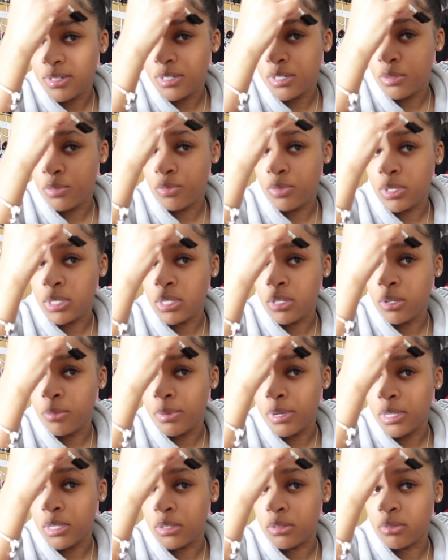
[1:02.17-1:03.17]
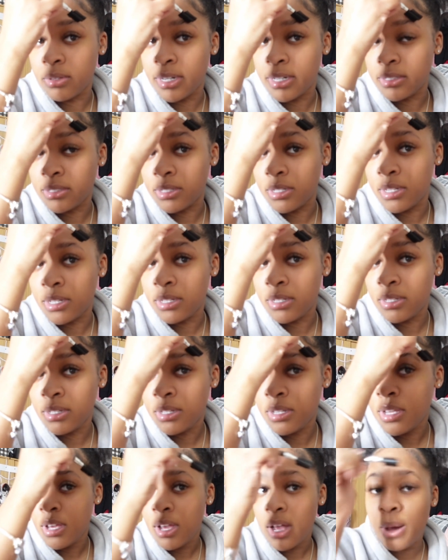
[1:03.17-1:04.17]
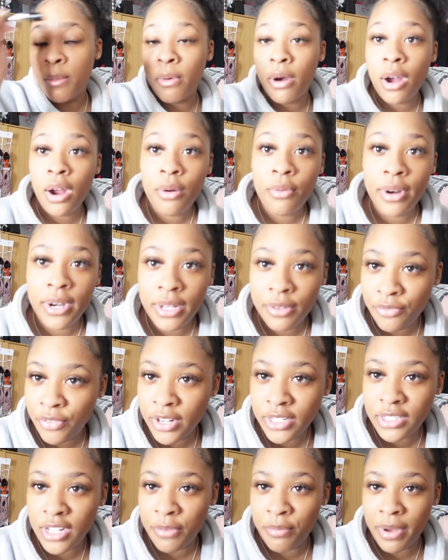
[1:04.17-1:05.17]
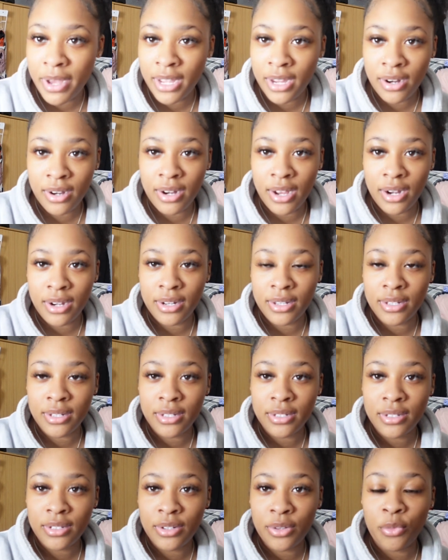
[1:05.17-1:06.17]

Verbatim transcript: I really hope I look right today. I'm already, first off, my hair not done.